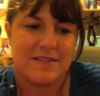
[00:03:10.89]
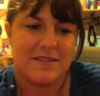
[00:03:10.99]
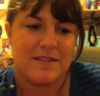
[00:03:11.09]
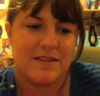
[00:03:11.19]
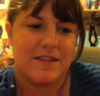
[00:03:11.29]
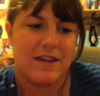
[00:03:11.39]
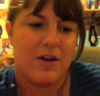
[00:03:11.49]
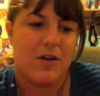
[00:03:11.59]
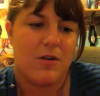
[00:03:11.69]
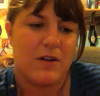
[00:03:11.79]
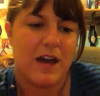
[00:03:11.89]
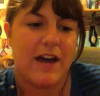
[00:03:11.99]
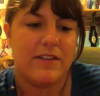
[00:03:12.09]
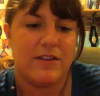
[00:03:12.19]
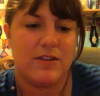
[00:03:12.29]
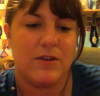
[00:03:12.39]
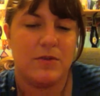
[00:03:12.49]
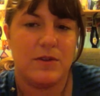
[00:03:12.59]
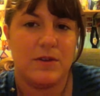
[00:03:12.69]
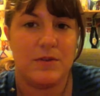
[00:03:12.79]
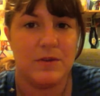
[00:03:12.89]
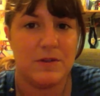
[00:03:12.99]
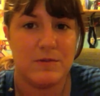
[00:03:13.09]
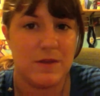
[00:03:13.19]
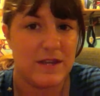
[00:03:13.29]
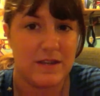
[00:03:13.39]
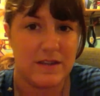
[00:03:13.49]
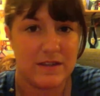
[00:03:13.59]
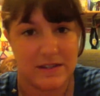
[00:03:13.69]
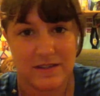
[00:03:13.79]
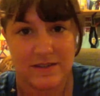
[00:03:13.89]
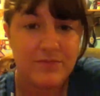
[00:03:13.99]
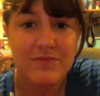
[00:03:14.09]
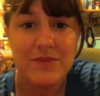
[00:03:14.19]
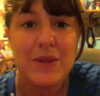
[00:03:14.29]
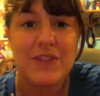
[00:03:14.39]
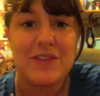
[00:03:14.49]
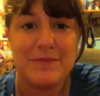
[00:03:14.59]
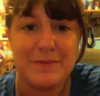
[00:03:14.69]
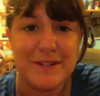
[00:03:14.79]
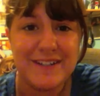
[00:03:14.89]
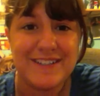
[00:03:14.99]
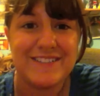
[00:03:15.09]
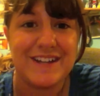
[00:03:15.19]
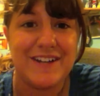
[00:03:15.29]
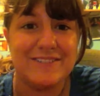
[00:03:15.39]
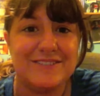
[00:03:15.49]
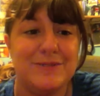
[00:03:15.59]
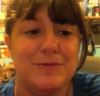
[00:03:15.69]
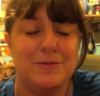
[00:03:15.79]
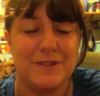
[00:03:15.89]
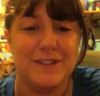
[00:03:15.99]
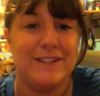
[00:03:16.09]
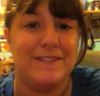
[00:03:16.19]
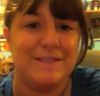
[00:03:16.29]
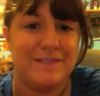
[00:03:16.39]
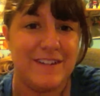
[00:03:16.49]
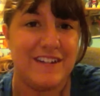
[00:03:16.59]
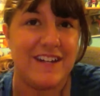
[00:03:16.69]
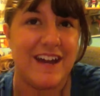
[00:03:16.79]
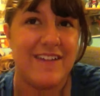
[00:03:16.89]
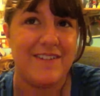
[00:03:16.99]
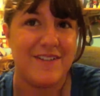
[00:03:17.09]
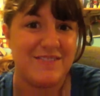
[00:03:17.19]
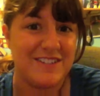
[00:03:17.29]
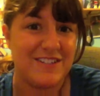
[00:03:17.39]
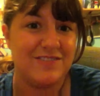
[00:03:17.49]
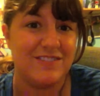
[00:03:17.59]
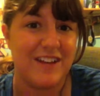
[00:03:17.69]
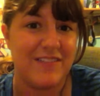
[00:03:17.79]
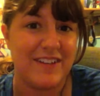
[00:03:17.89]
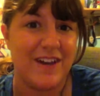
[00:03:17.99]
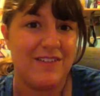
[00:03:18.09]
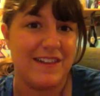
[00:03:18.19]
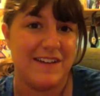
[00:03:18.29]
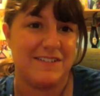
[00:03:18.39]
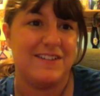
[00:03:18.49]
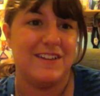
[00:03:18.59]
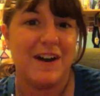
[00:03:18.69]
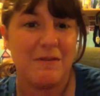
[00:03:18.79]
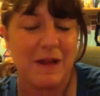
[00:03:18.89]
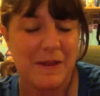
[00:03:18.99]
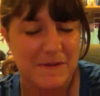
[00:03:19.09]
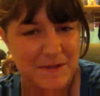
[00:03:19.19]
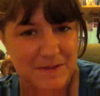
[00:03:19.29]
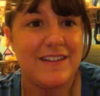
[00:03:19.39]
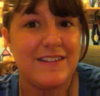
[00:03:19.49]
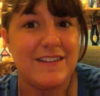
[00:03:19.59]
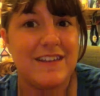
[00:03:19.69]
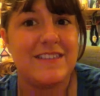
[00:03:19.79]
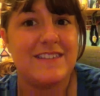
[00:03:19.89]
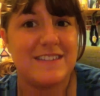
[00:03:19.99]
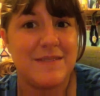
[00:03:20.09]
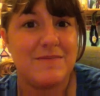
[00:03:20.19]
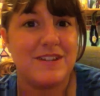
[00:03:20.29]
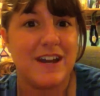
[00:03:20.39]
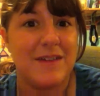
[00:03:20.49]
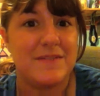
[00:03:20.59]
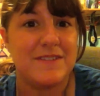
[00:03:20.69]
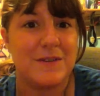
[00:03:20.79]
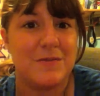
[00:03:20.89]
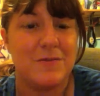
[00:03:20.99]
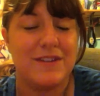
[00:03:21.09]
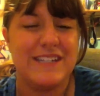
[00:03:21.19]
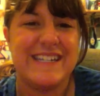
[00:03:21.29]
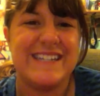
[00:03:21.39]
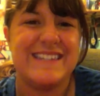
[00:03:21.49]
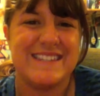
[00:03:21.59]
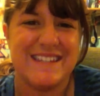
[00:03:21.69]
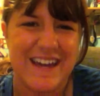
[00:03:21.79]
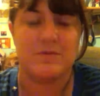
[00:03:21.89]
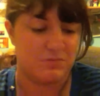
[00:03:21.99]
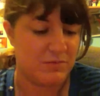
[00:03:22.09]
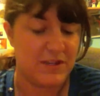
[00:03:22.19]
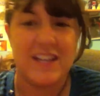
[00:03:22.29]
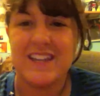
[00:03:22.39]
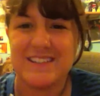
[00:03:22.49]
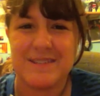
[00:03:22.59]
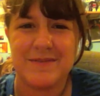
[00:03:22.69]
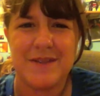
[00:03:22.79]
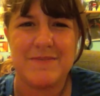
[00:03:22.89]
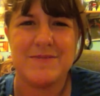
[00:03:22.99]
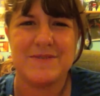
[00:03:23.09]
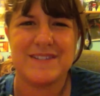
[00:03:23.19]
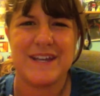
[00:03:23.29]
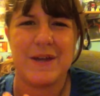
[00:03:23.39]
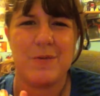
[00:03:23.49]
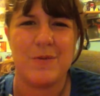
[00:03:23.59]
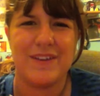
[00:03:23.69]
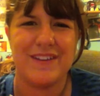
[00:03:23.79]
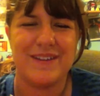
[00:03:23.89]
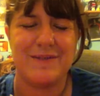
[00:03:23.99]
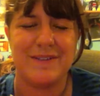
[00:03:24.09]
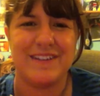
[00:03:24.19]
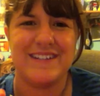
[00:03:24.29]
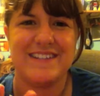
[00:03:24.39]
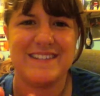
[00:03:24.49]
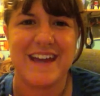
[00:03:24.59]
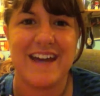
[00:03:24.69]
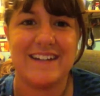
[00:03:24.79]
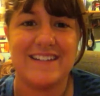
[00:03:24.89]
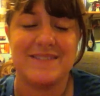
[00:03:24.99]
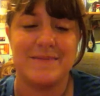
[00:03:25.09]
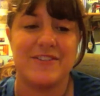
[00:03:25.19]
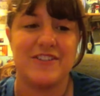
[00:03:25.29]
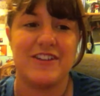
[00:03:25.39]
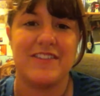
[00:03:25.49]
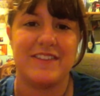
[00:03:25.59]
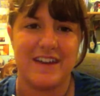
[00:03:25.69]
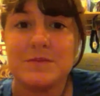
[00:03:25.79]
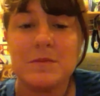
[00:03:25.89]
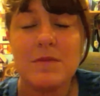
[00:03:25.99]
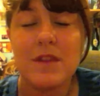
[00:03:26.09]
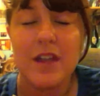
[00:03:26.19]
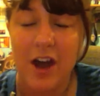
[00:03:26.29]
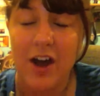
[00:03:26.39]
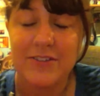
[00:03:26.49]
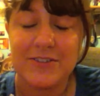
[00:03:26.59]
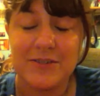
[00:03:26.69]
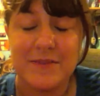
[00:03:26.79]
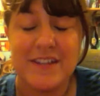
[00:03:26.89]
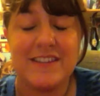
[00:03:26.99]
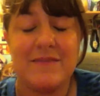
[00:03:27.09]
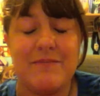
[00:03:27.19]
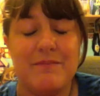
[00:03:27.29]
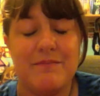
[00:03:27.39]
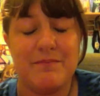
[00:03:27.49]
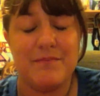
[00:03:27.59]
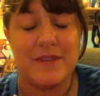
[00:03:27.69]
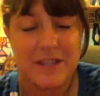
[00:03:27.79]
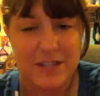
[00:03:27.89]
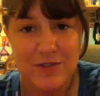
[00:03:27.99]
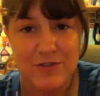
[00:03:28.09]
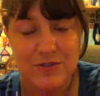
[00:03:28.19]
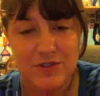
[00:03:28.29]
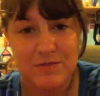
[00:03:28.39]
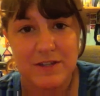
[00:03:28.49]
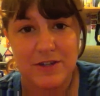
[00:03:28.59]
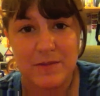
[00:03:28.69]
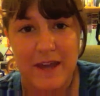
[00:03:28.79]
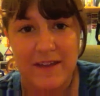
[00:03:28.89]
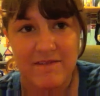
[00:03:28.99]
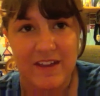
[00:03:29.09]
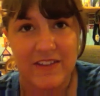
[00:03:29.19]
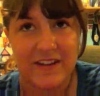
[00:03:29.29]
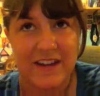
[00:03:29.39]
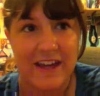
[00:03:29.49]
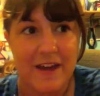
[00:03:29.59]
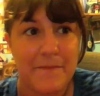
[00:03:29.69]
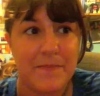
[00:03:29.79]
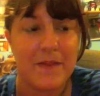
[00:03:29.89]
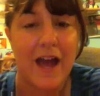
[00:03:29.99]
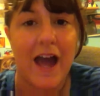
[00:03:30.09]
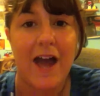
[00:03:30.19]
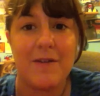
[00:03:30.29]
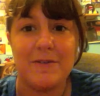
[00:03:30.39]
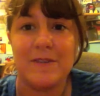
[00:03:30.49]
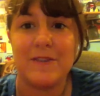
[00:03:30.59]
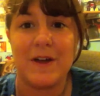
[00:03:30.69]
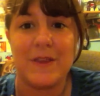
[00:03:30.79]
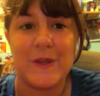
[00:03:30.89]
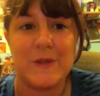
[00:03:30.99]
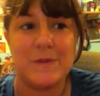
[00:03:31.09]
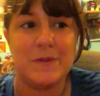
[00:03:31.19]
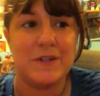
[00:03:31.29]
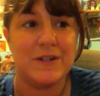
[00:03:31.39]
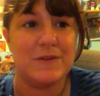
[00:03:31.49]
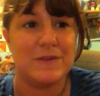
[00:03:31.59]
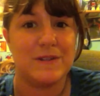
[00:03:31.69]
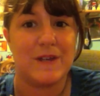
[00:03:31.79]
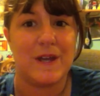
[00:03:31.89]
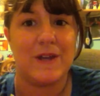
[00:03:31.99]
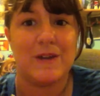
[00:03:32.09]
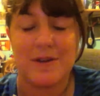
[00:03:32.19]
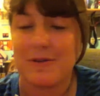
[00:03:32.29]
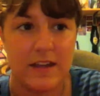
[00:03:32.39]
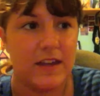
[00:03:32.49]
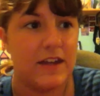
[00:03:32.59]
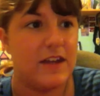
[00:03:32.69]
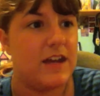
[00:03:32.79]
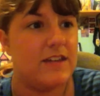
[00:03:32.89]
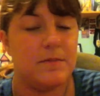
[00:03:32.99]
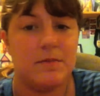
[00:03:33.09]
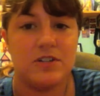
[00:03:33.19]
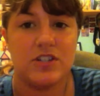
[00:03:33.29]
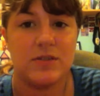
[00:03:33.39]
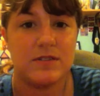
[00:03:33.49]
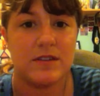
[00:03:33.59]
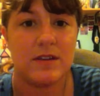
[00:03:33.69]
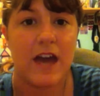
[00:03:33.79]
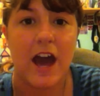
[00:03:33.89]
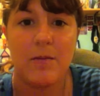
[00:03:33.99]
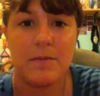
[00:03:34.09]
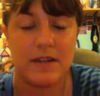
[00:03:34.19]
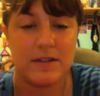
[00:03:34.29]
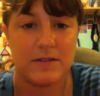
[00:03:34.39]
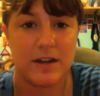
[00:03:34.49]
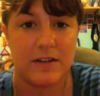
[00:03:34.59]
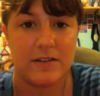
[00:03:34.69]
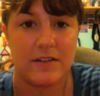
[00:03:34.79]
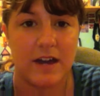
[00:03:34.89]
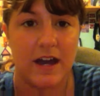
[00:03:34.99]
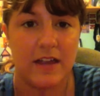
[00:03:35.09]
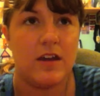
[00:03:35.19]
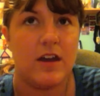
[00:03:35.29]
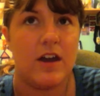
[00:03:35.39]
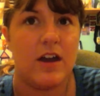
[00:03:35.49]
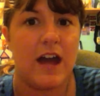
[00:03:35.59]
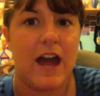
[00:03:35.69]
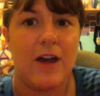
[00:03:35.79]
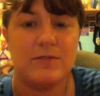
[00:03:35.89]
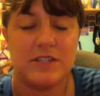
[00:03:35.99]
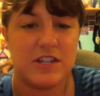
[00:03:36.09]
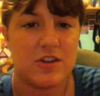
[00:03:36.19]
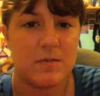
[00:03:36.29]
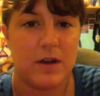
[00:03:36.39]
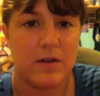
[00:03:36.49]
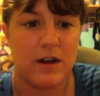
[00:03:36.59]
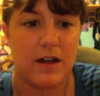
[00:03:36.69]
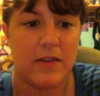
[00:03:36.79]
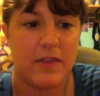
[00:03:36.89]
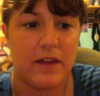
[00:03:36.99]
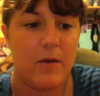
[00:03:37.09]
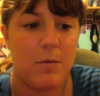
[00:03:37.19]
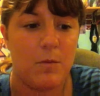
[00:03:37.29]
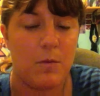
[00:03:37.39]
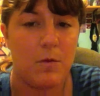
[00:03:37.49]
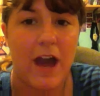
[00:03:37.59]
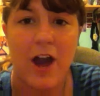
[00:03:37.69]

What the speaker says: They all had their own little uniqueness to them. The book is also really funny. I found myself laughing out loud a lot while I was reading it. At the same time, it's really intense, and sometimes it was really sad, especially at the end. Also, being the huge Peter Pan fan that I am, I thought this book was crazy, and the book shows how Peter got to the island, how Tinkerbell got there, how